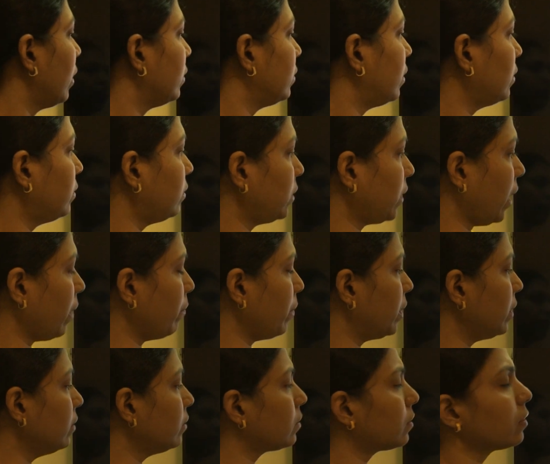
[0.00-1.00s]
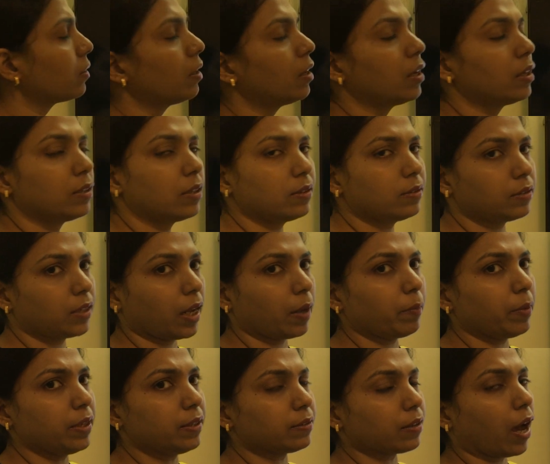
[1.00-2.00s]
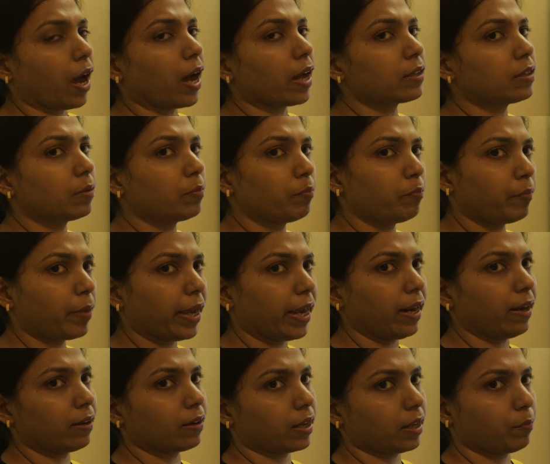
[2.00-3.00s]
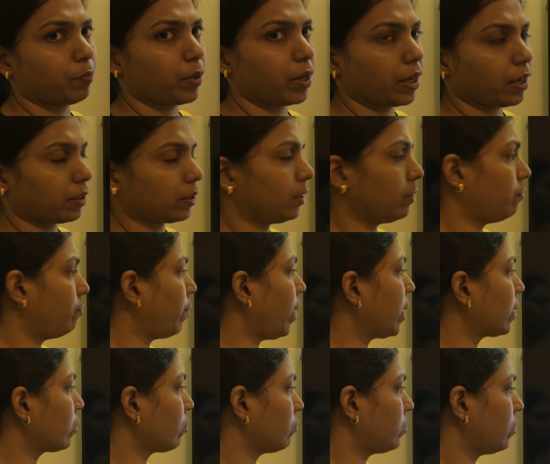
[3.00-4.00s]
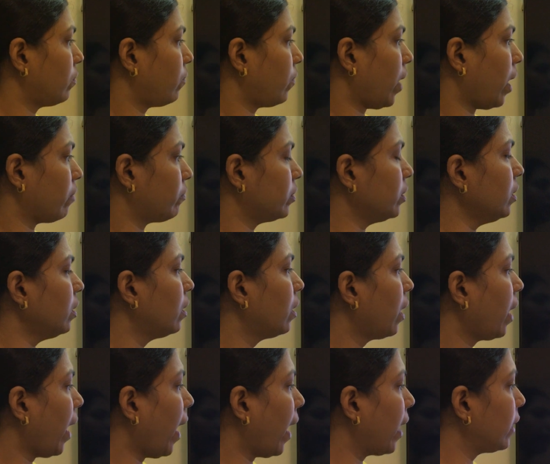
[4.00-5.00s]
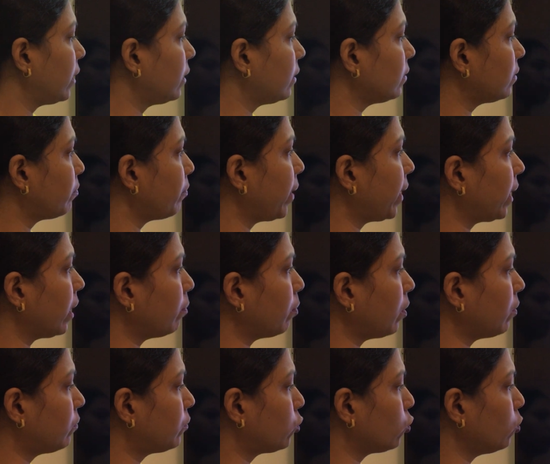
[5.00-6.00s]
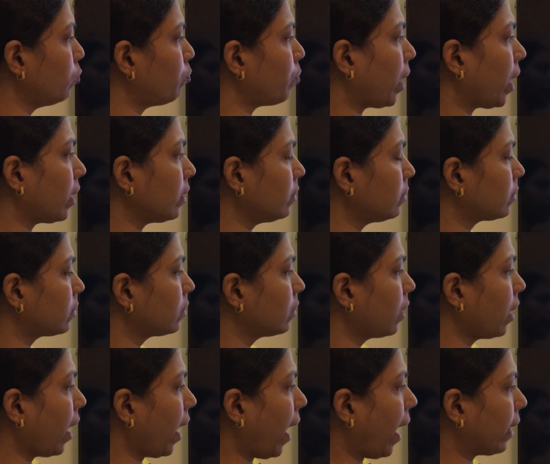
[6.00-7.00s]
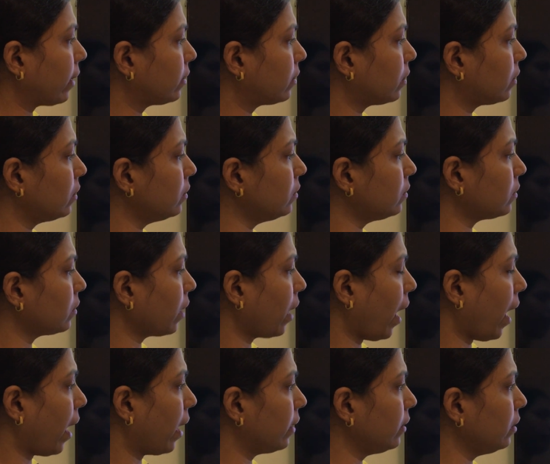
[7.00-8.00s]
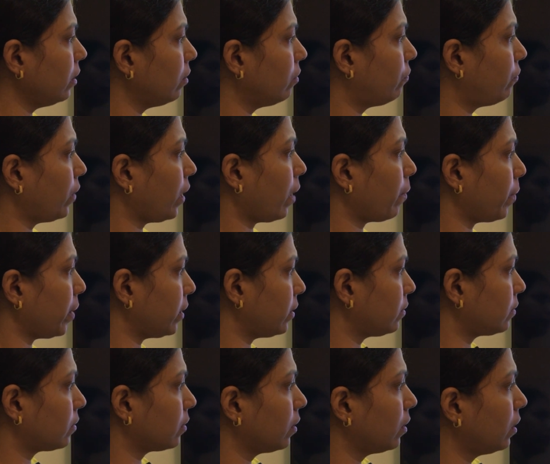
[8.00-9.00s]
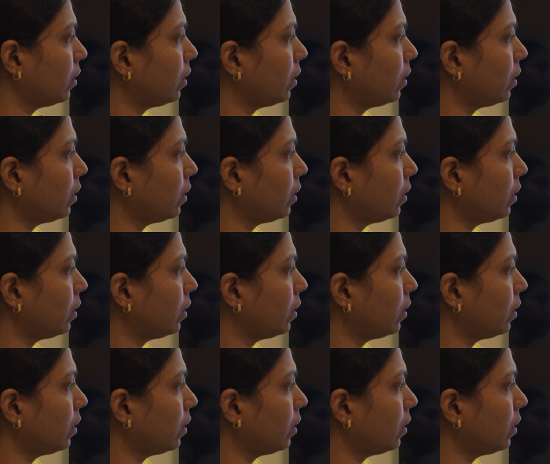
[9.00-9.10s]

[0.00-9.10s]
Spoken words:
The stamens are the male reproductive part of the flower, and it is made up of two parts: anthers and filaments.